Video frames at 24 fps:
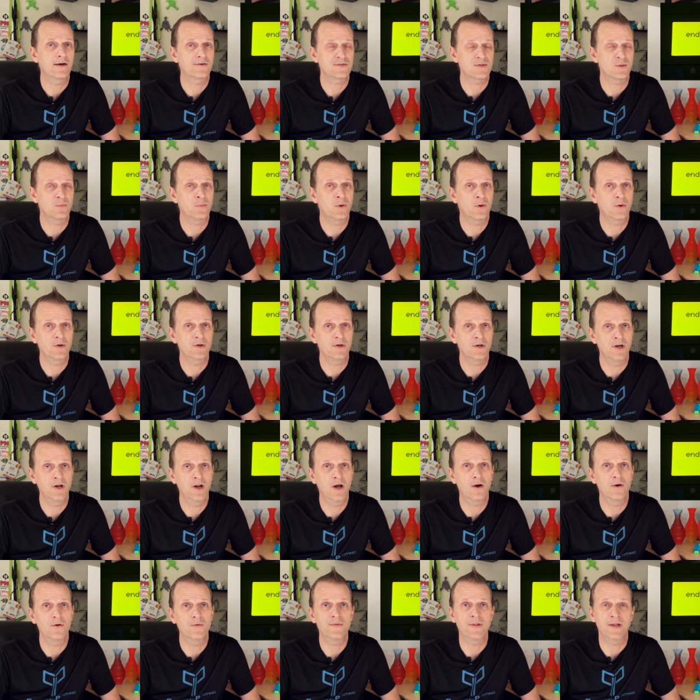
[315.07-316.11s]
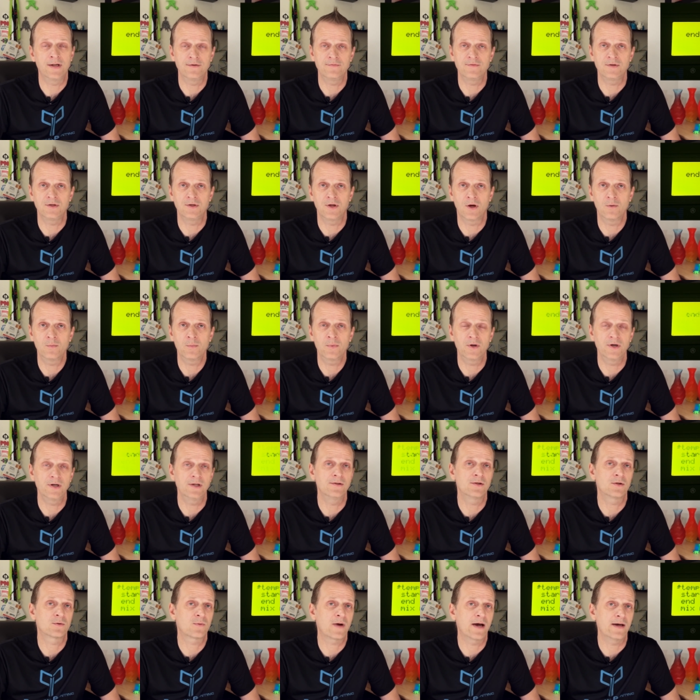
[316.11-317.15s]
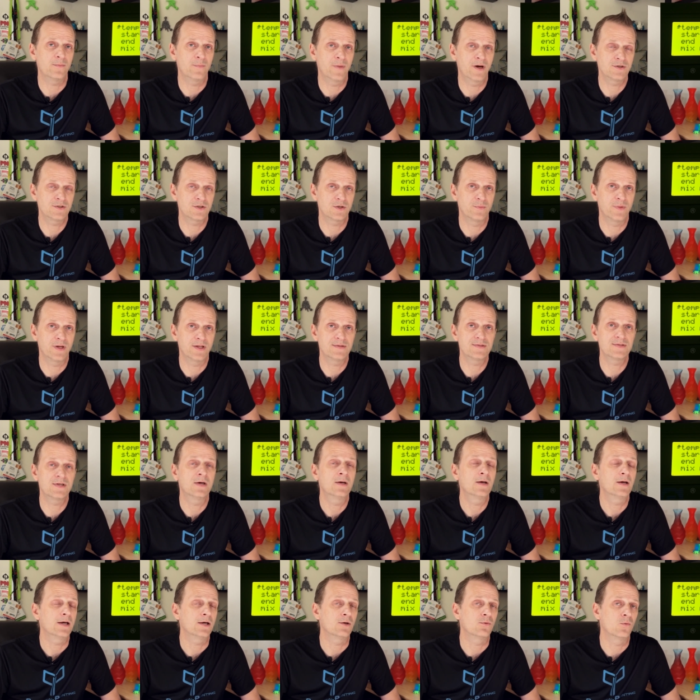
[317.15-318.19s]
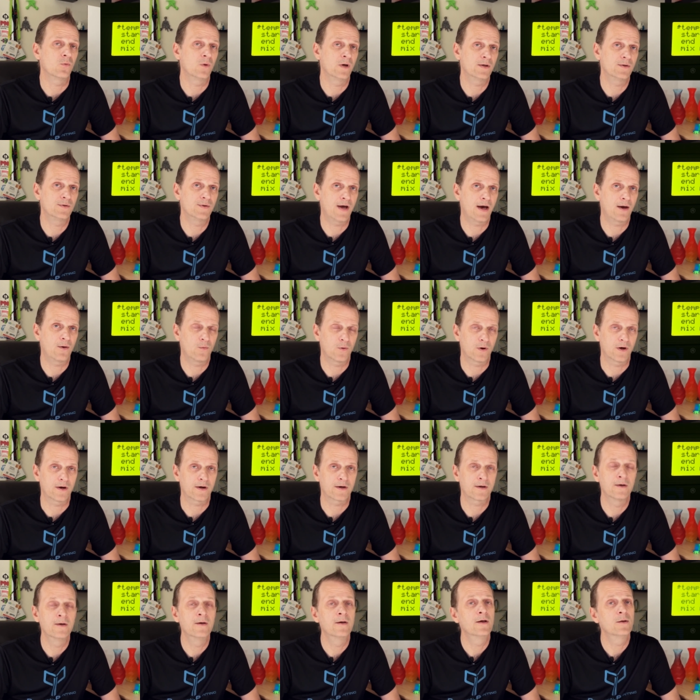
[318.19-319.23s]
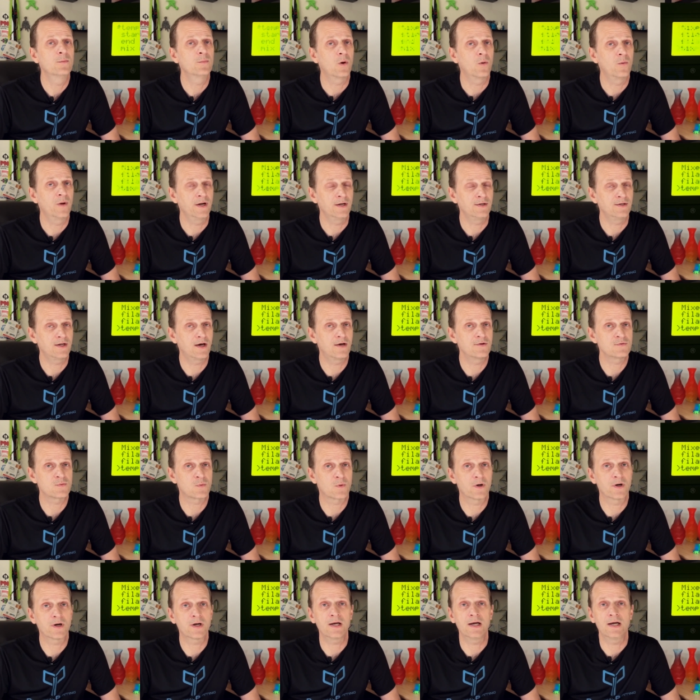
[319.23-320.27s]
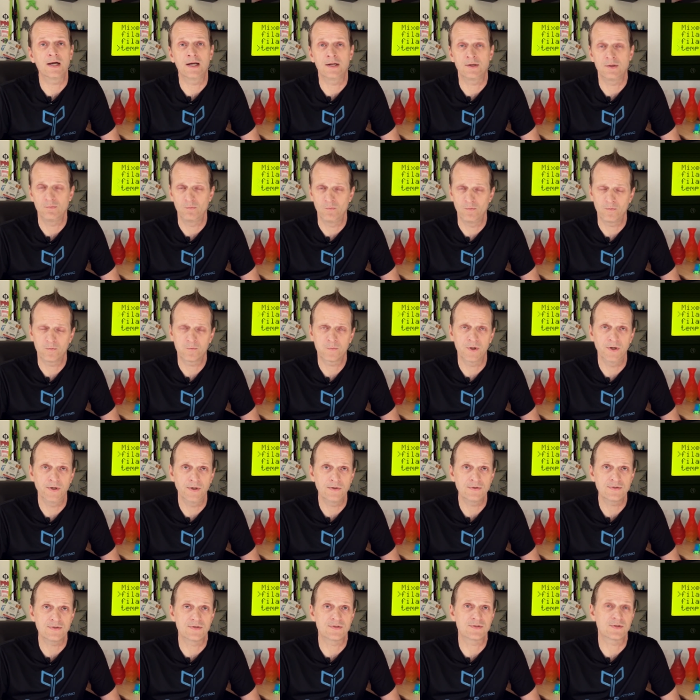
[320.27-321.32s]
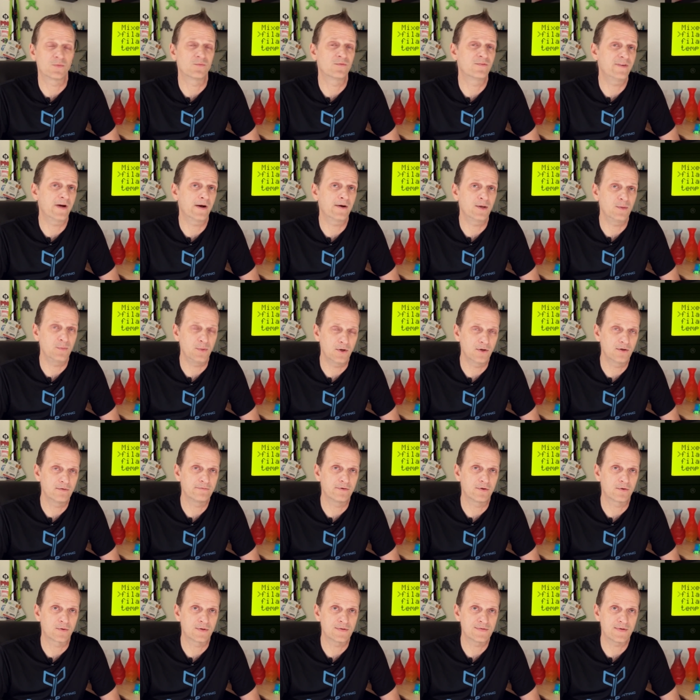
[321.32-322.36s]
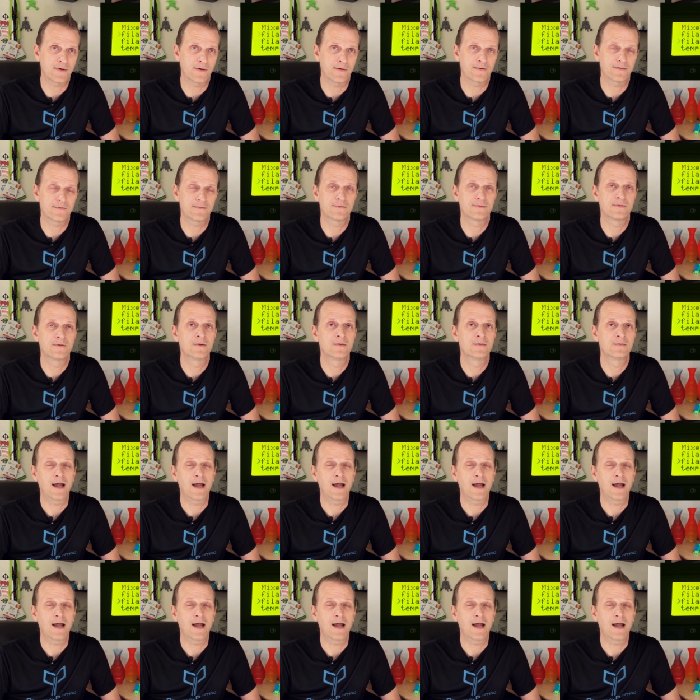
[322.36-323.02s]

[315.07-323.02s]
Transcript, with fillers: Now it's important to note that if you don't put in the right measurements, it will not work but when it does work, it produces some very beautiful results.